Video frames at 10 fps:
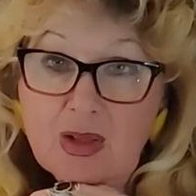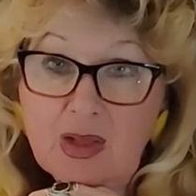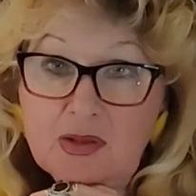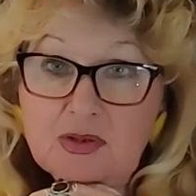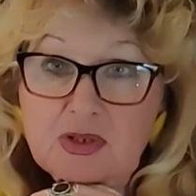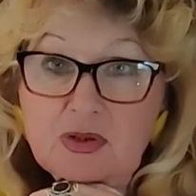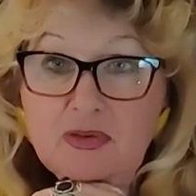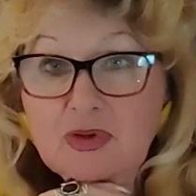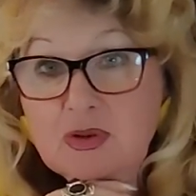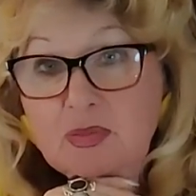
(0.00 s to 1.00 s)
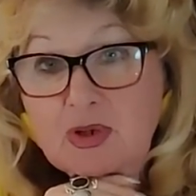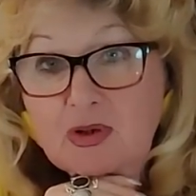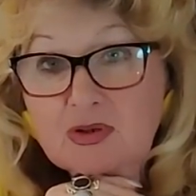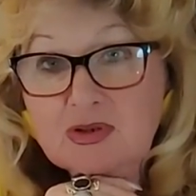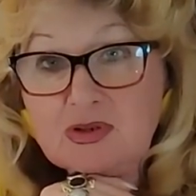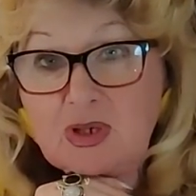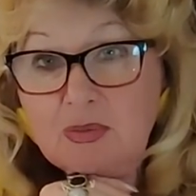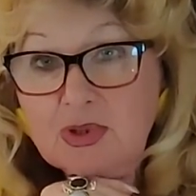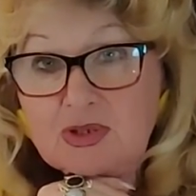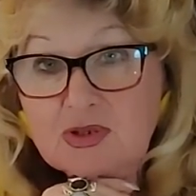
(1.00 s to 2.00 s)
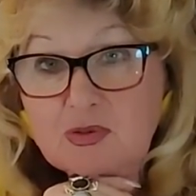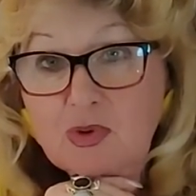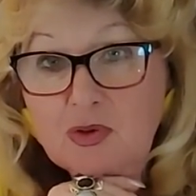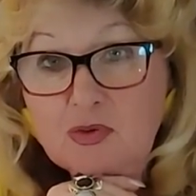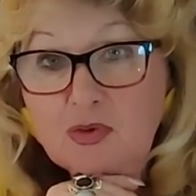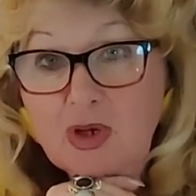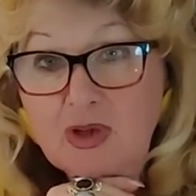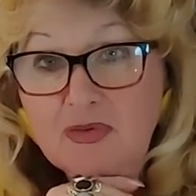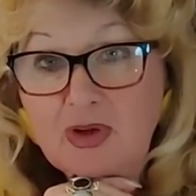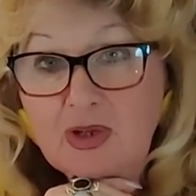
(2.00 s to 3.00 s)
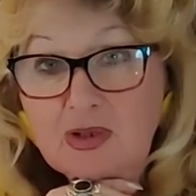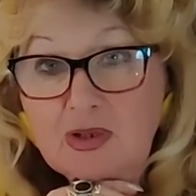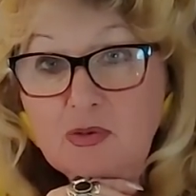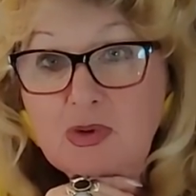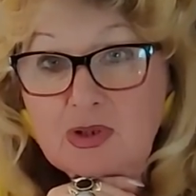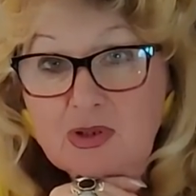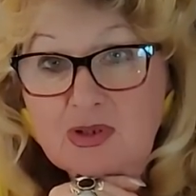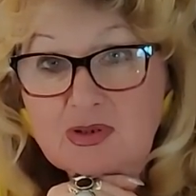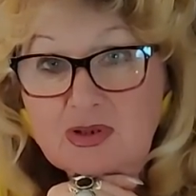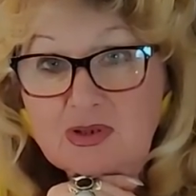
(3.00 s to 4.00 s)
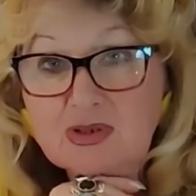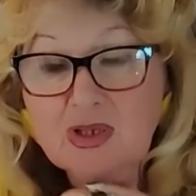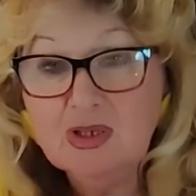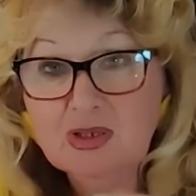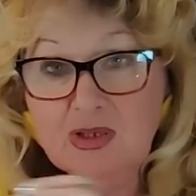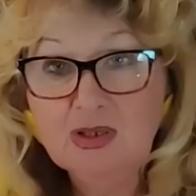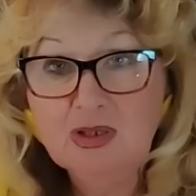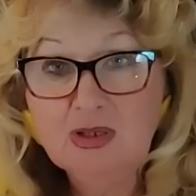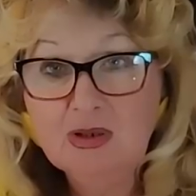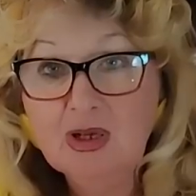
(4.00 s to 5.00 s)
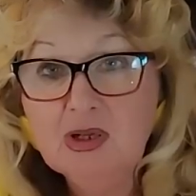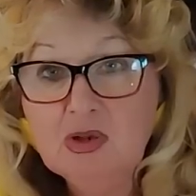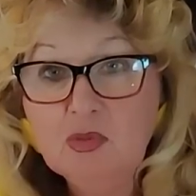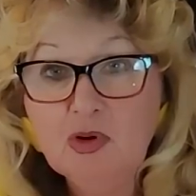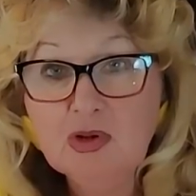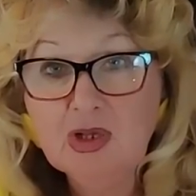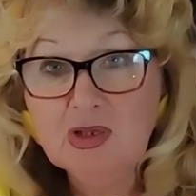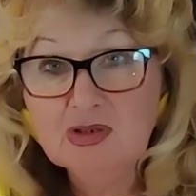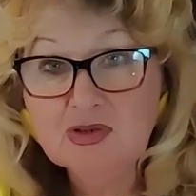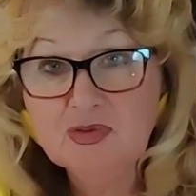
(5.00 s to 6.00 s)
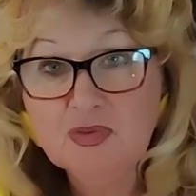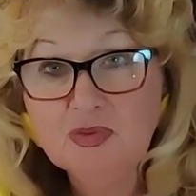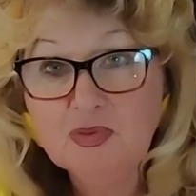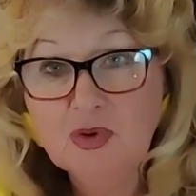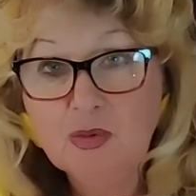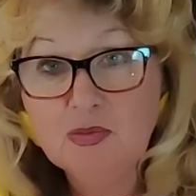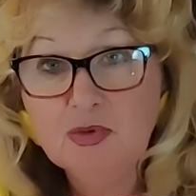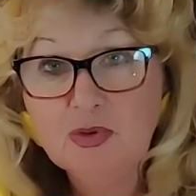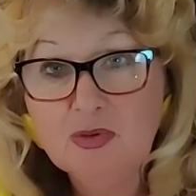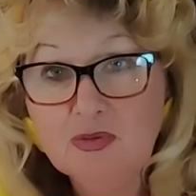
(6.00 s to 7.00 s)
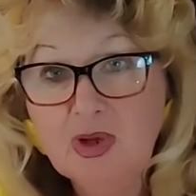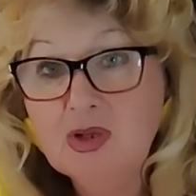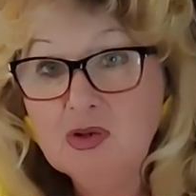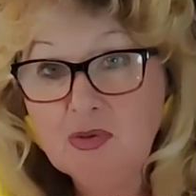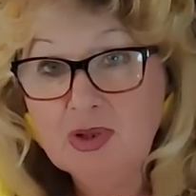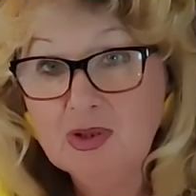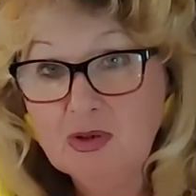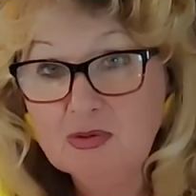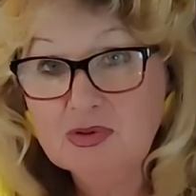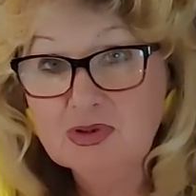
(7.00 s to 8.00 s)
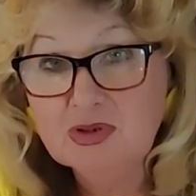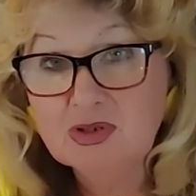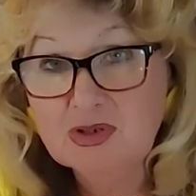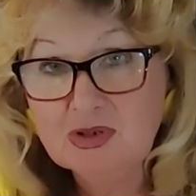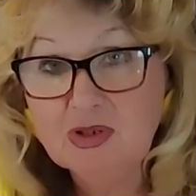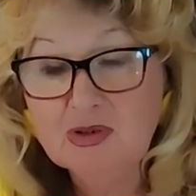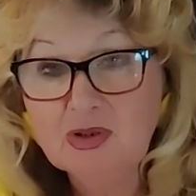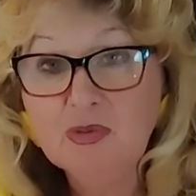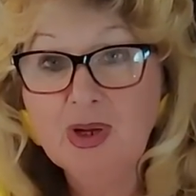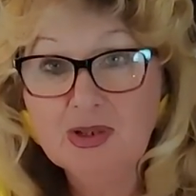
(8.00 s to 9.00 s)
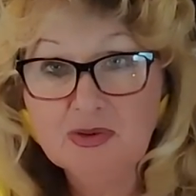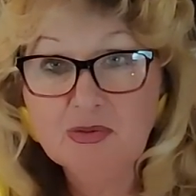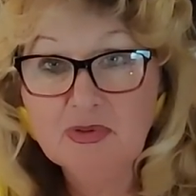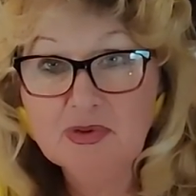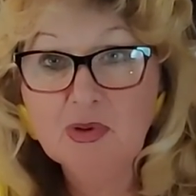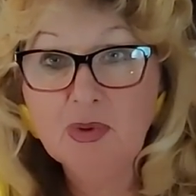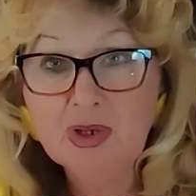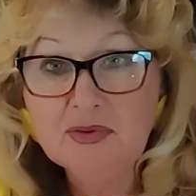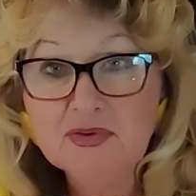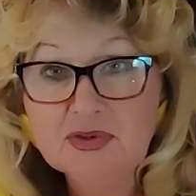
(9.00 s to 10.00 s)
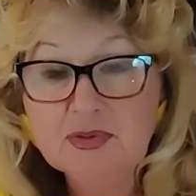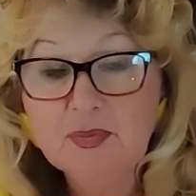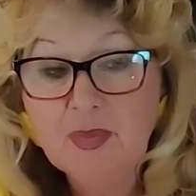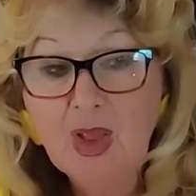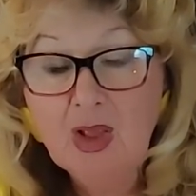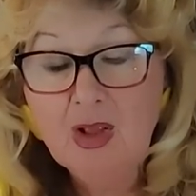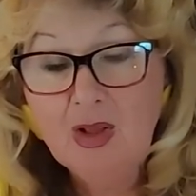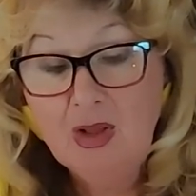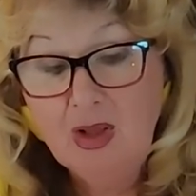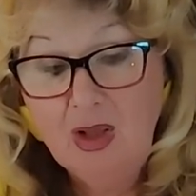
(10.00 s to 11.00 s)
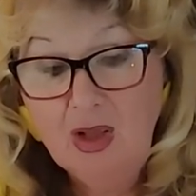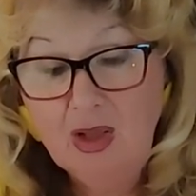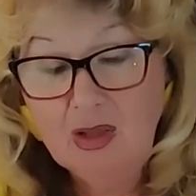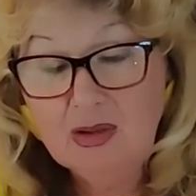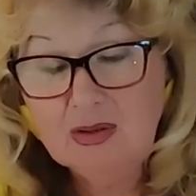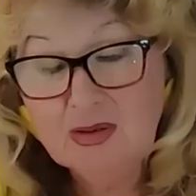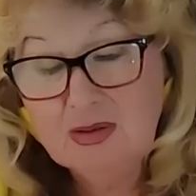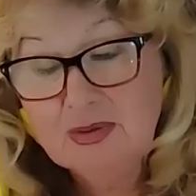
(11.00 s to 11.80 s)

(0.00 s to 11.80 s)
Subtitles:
get rid of it, because Trump doesn't want to have any witnesses, any more kids from anyone else, just the one with the wives. And